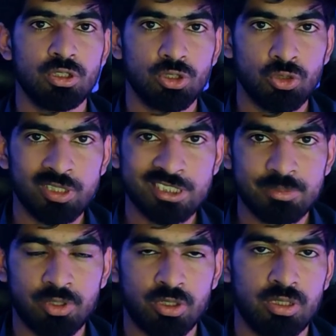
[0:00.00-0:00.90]
OSI
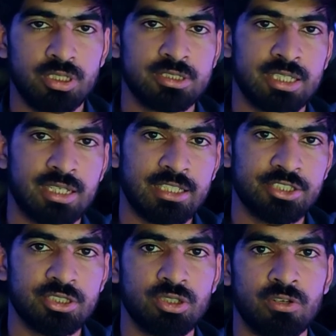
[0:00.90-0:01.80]
model is a
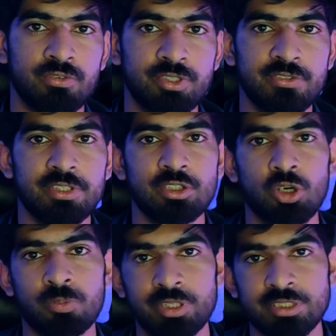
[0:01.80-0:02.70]
connection of different
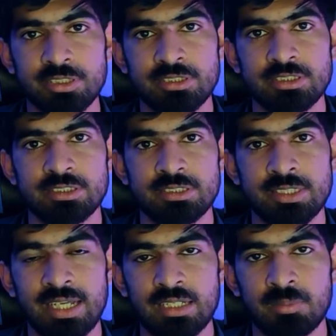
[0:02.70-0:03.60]
operations
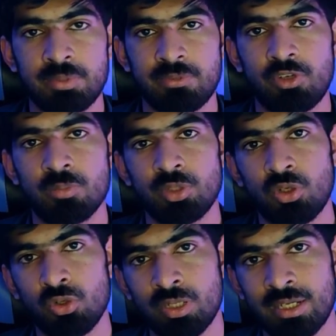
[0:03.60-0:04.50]
that are performed
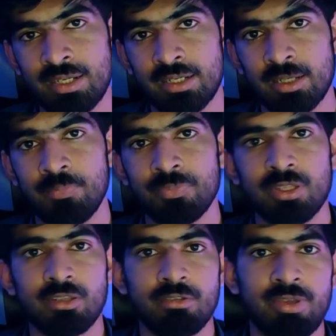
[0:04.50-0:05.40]
on a data
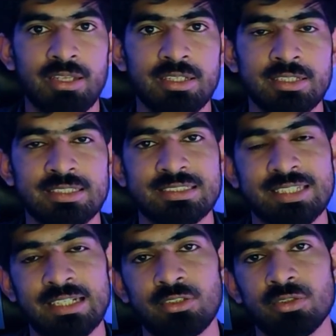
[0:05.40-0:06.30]
when it is
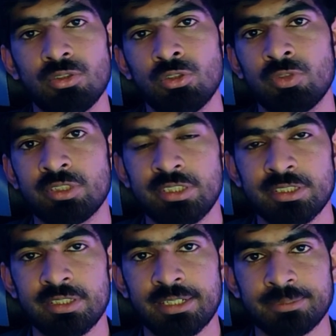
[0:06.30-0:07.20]
sent over the
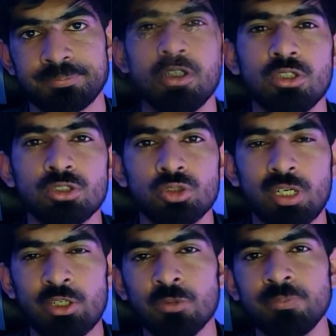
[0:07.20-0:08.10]
internet. So
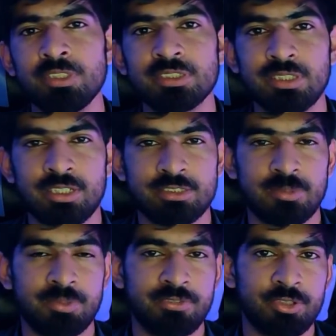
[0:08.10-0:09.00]
I hope this clears
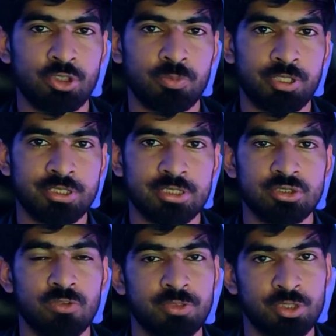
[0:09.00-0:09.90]
up different operations
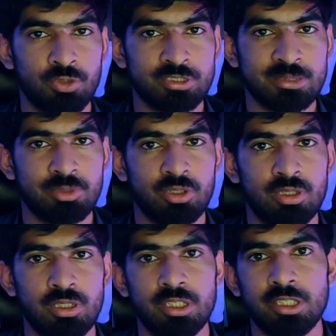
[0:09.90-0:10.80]
of the OSI
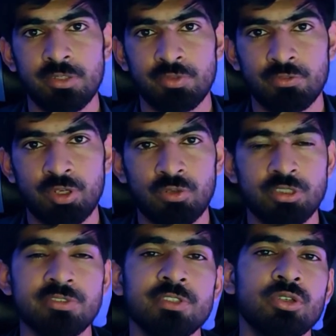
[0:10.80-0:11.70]
model. If you found
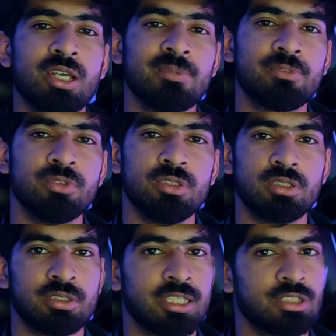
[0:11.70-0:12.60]
this video helpful,
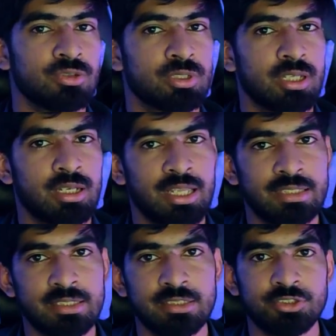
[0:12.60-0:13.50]
then you can
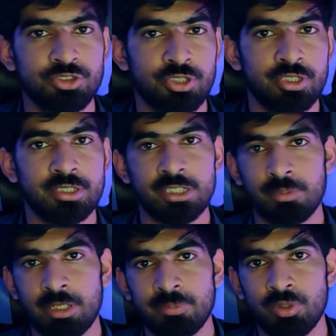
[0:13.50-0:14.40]
like it, share it,
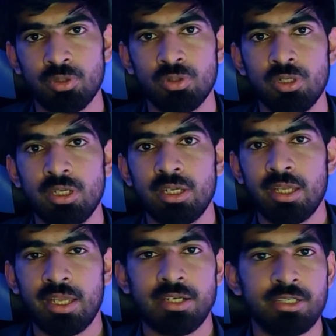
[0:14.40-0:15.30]
comment below.
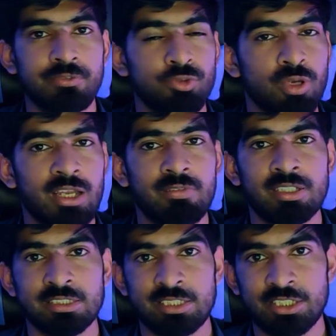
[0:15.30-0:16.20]
And if you have any
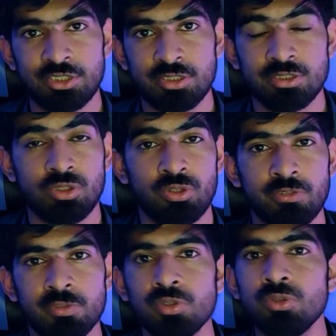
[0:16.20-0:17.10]
suggestions or
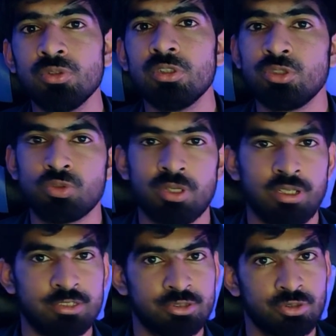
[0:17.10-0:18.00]
review, you can
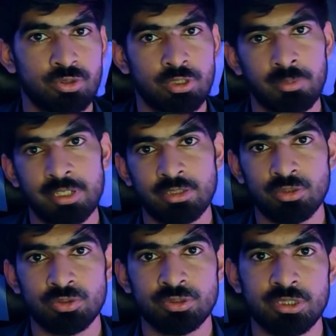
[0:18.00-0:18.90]
also comment
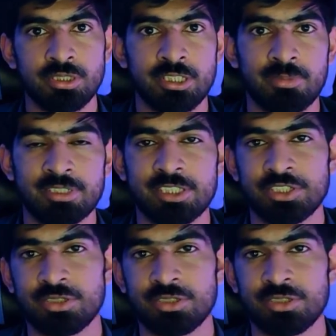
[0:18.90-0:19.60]
those in the comment section.